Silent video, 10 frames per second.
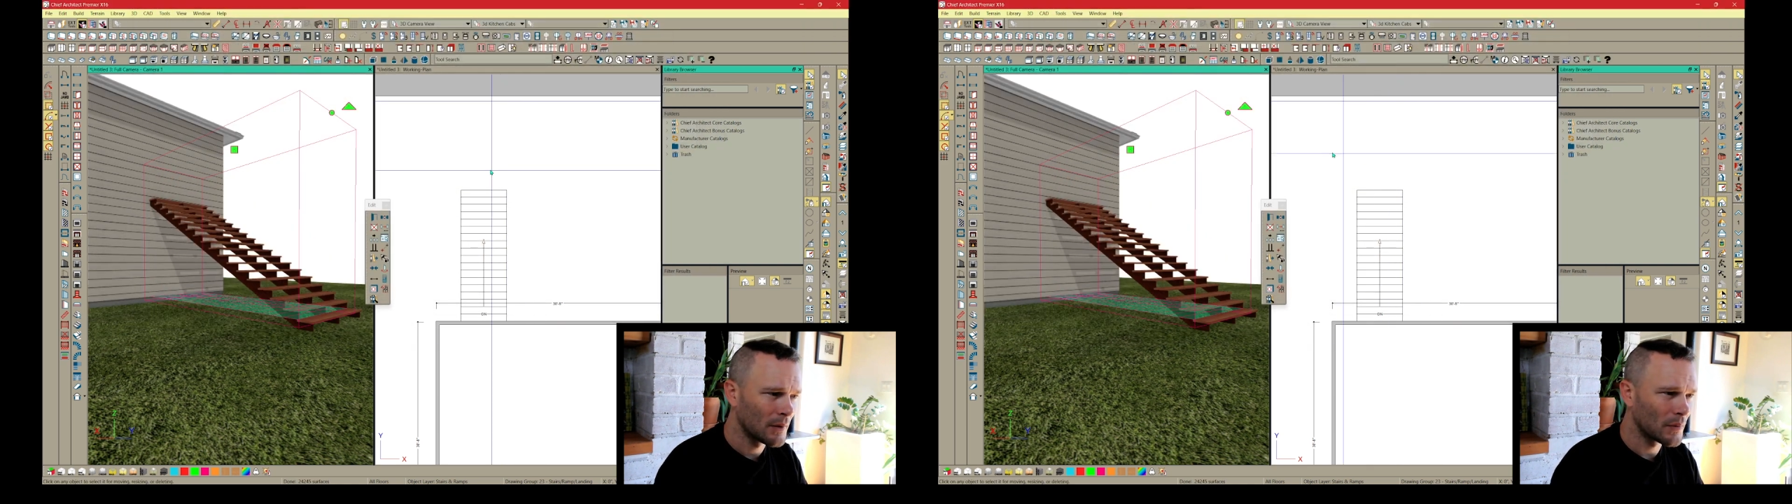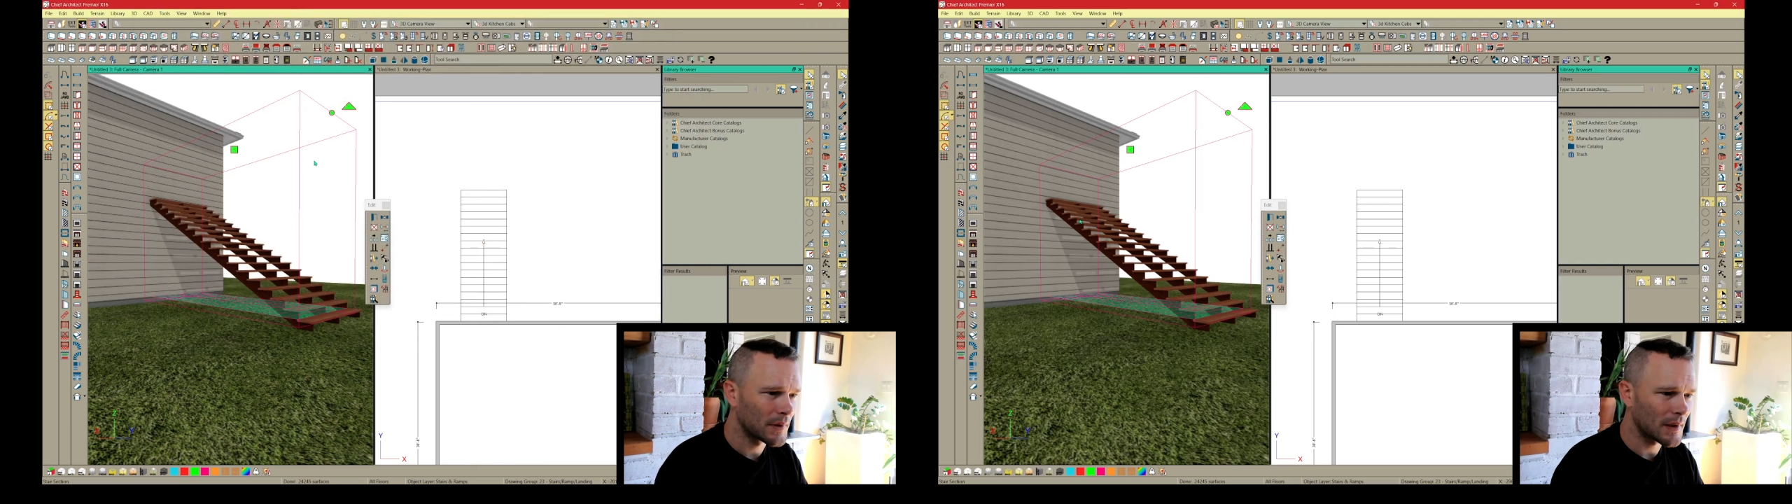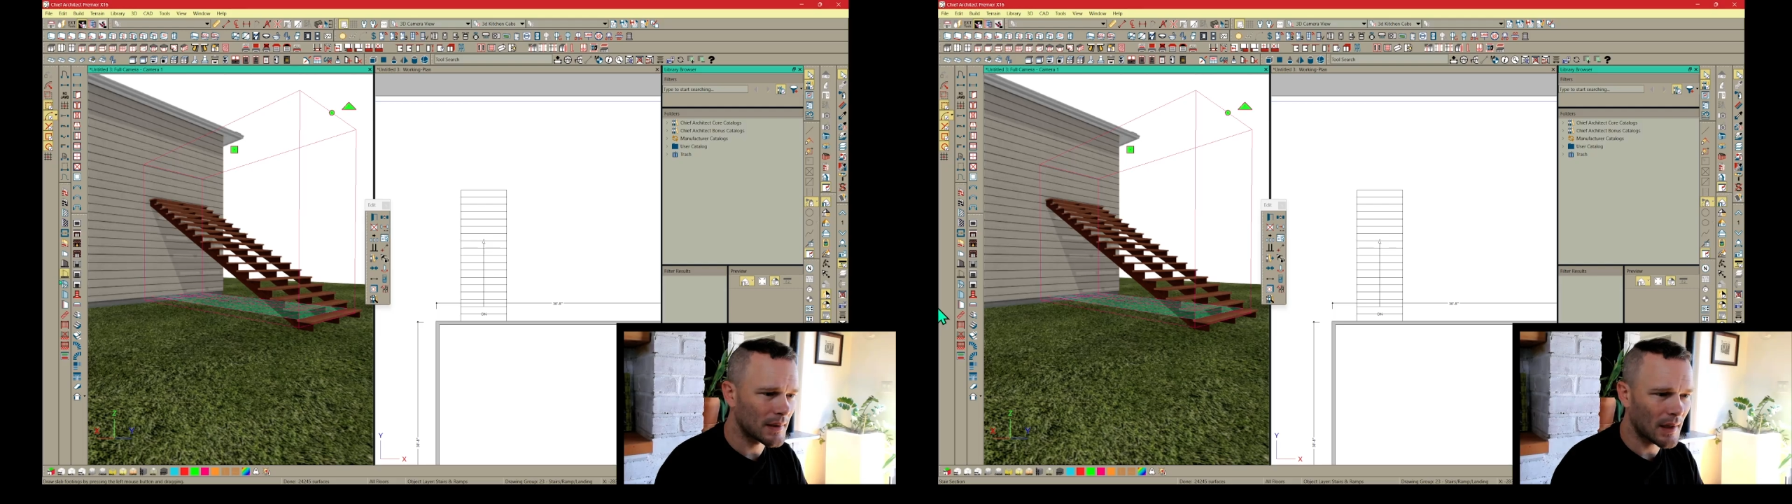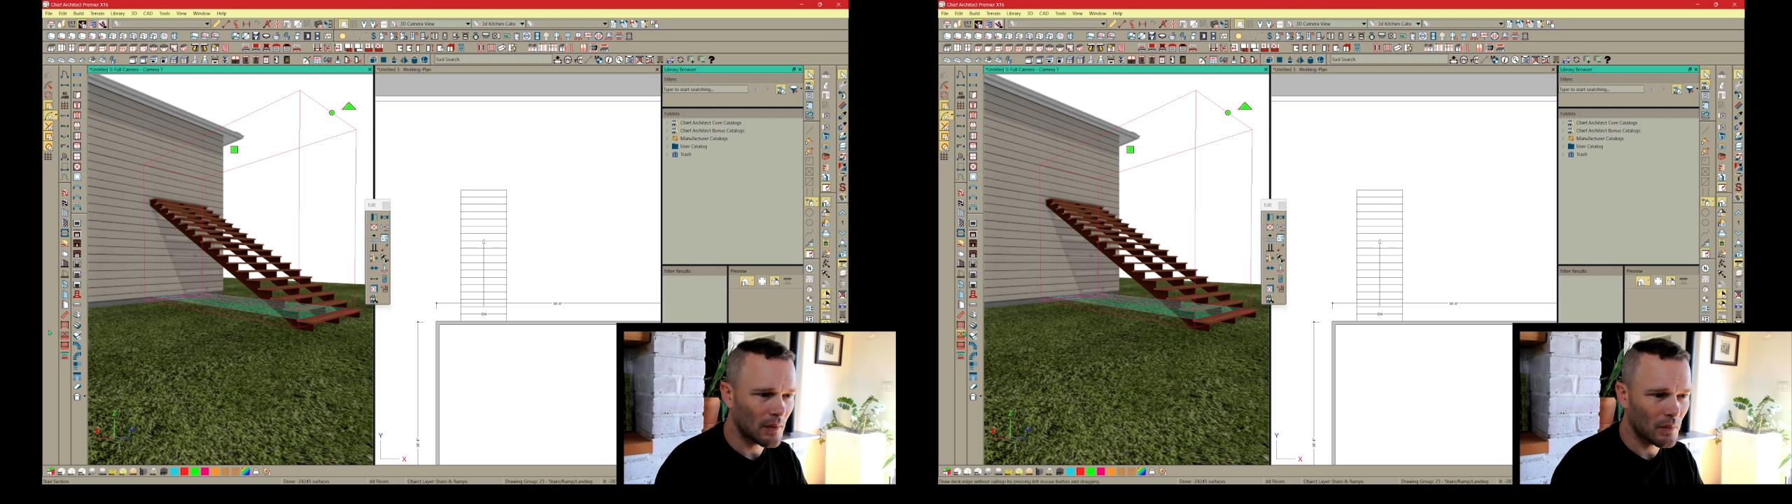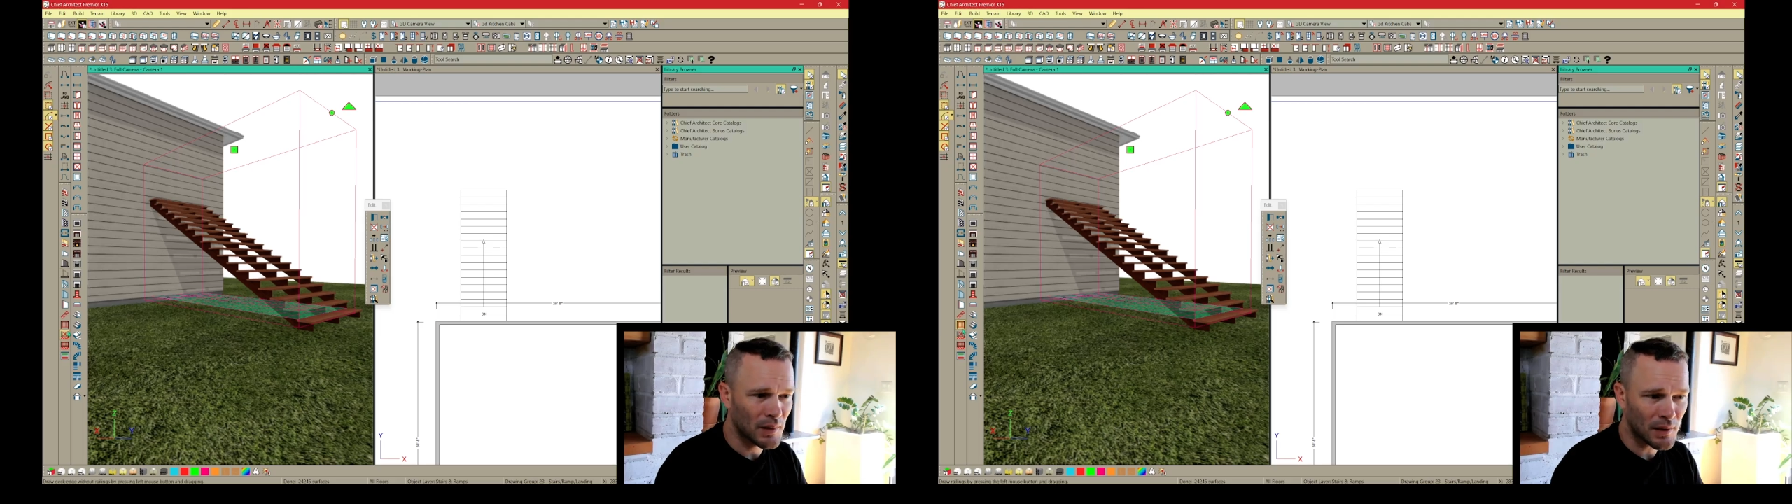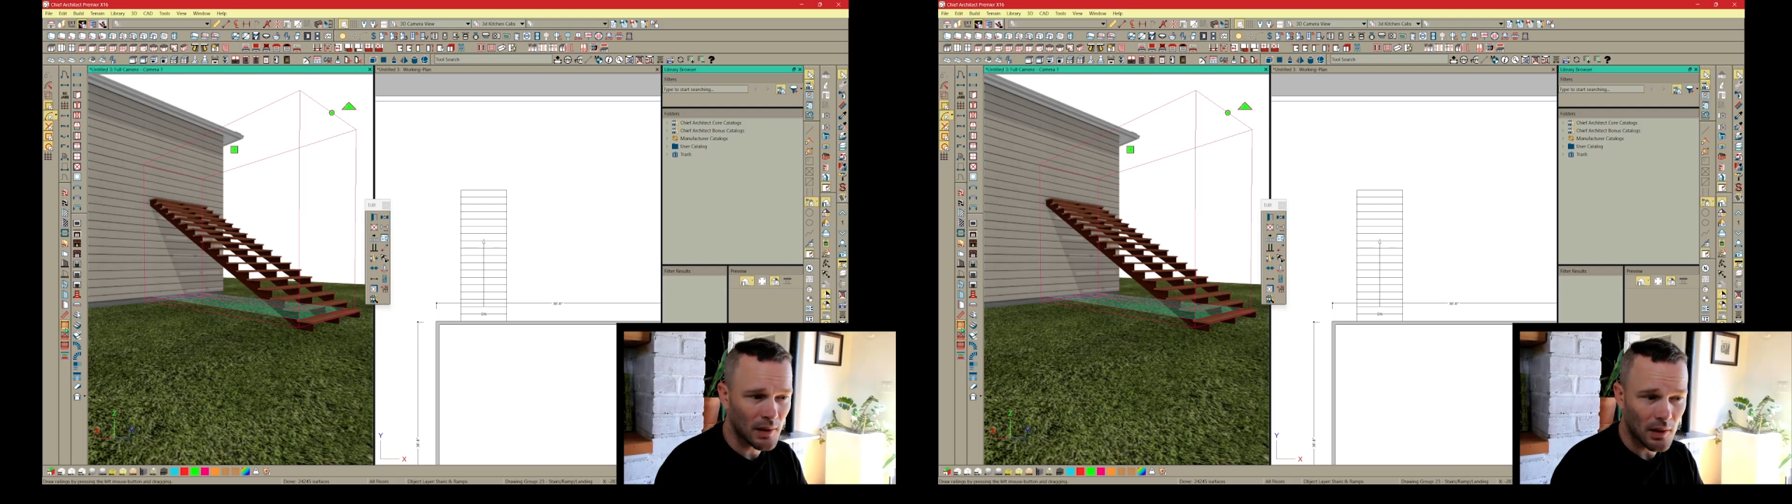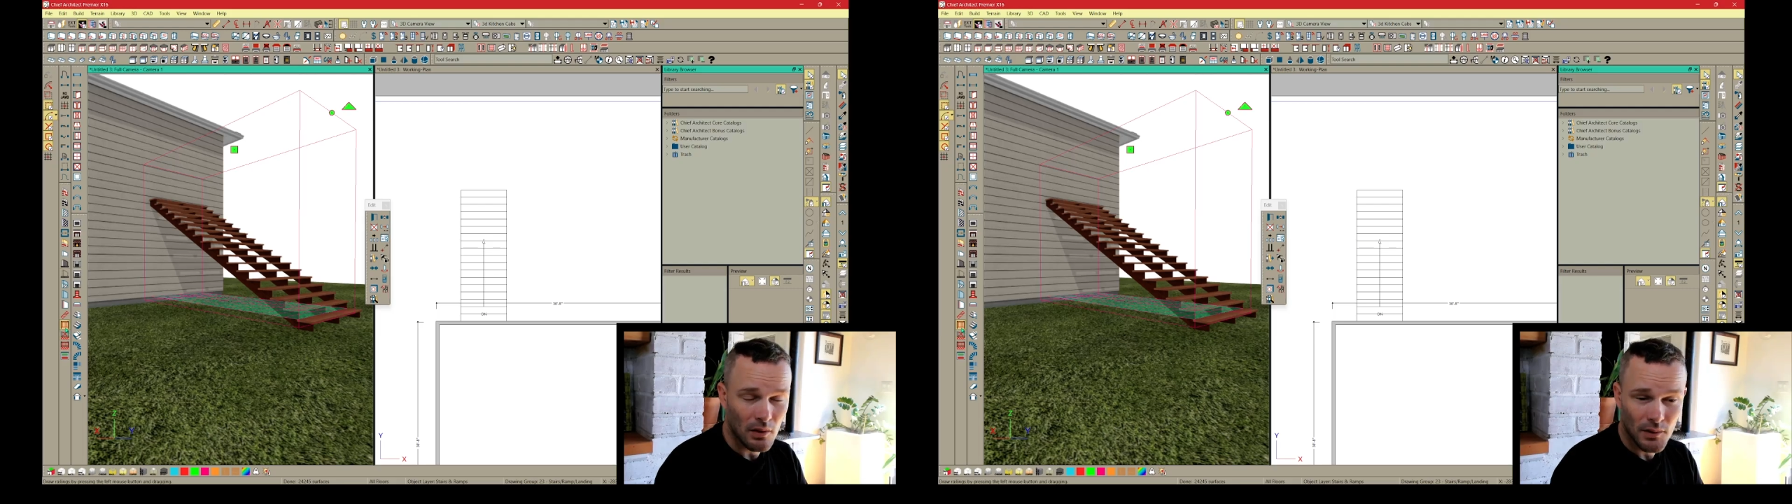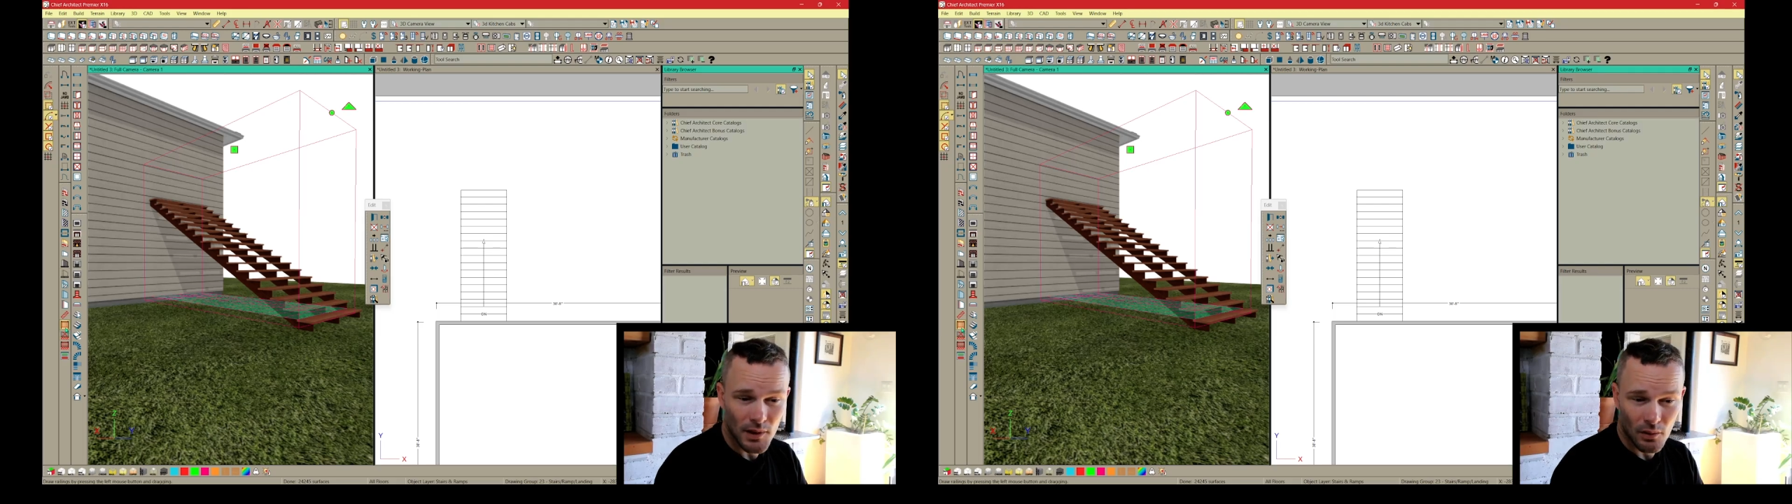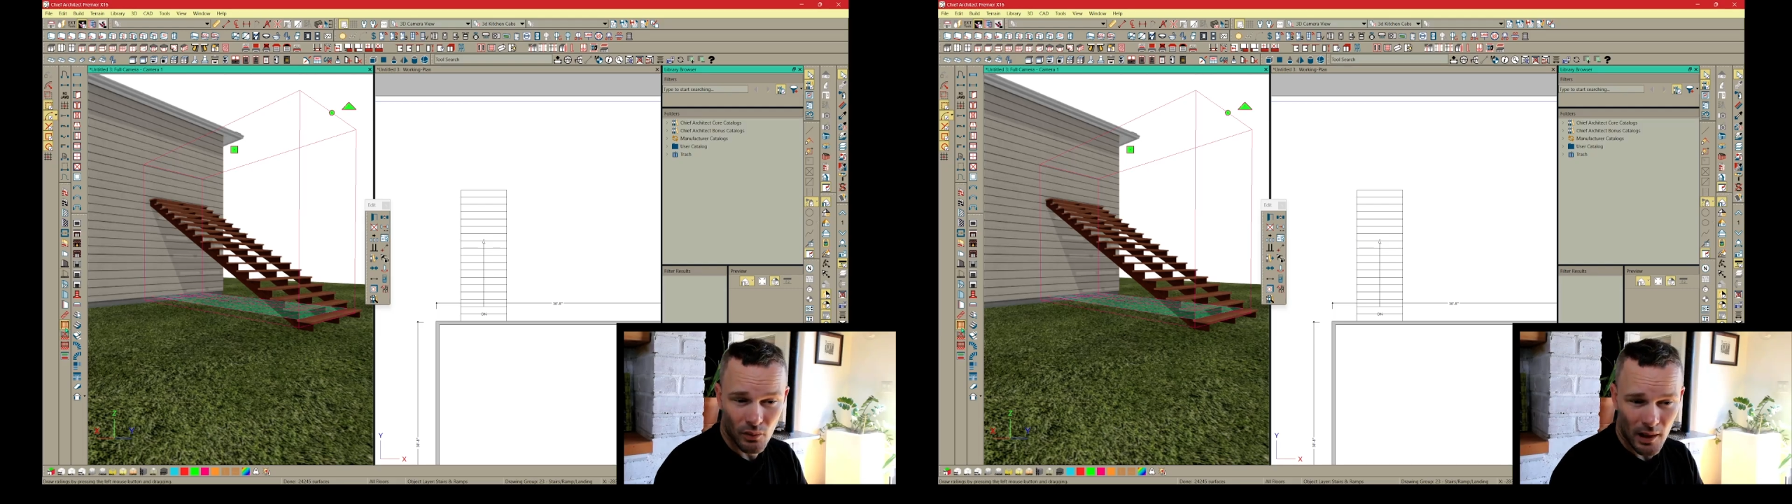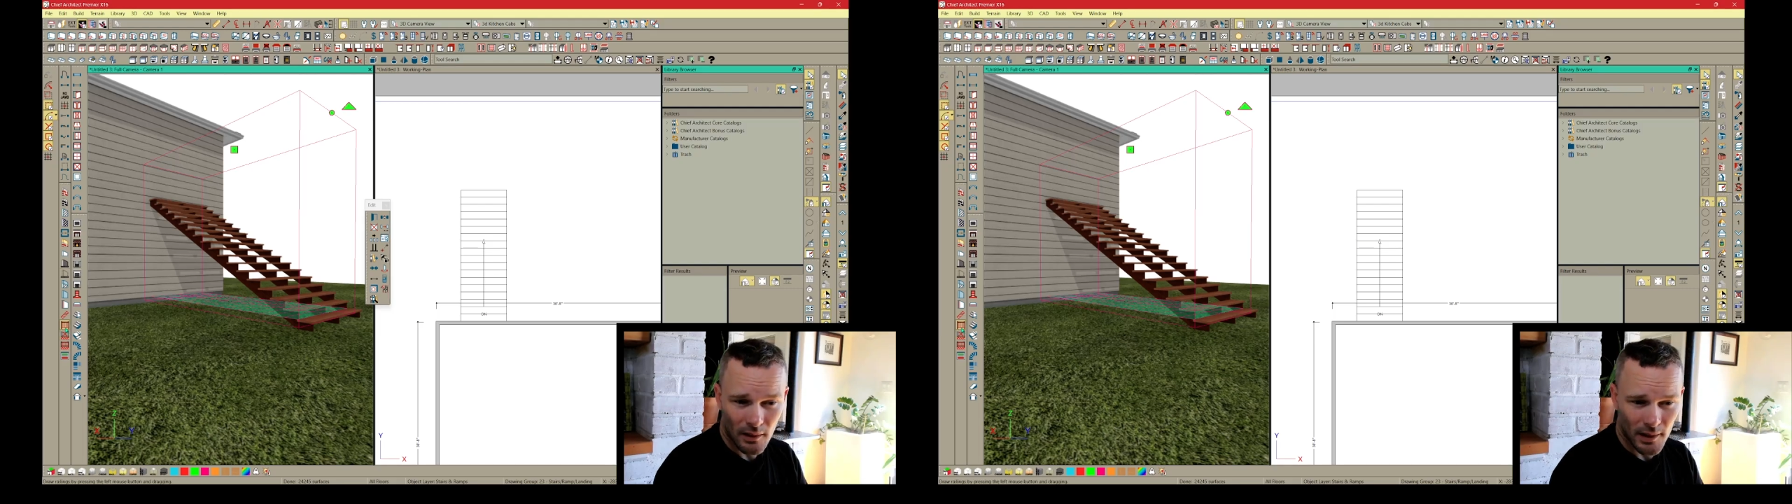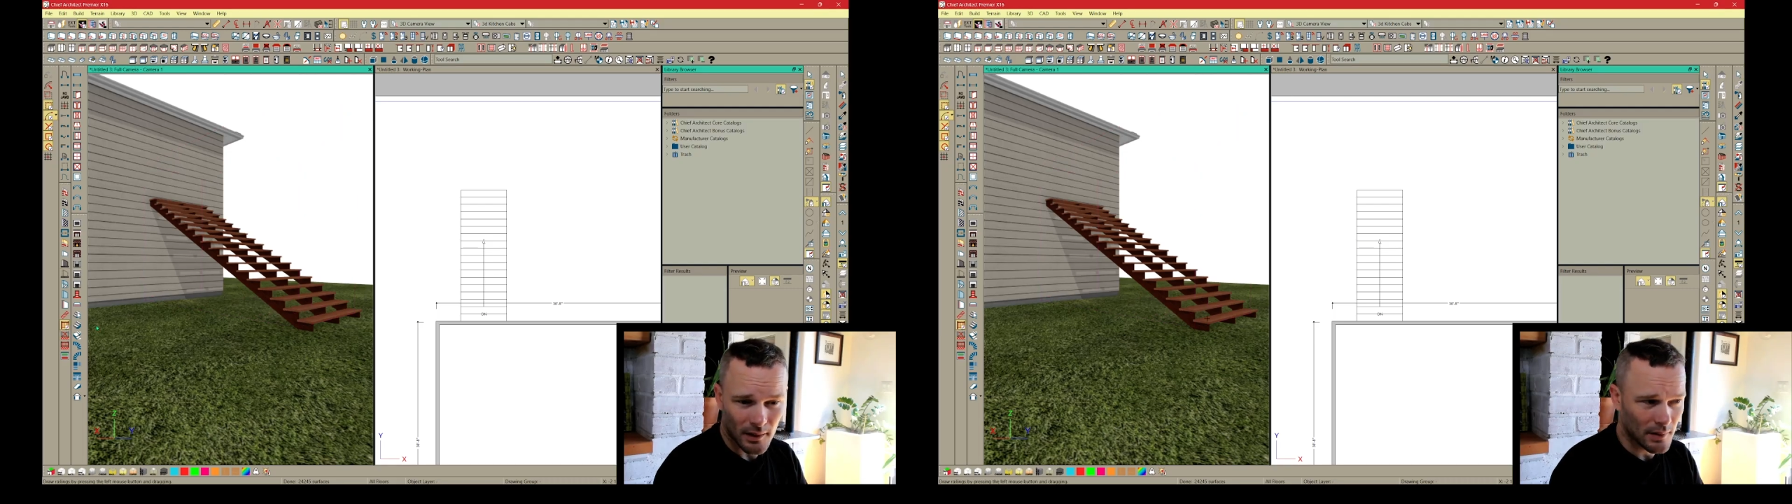which is that we're just going to use a railing.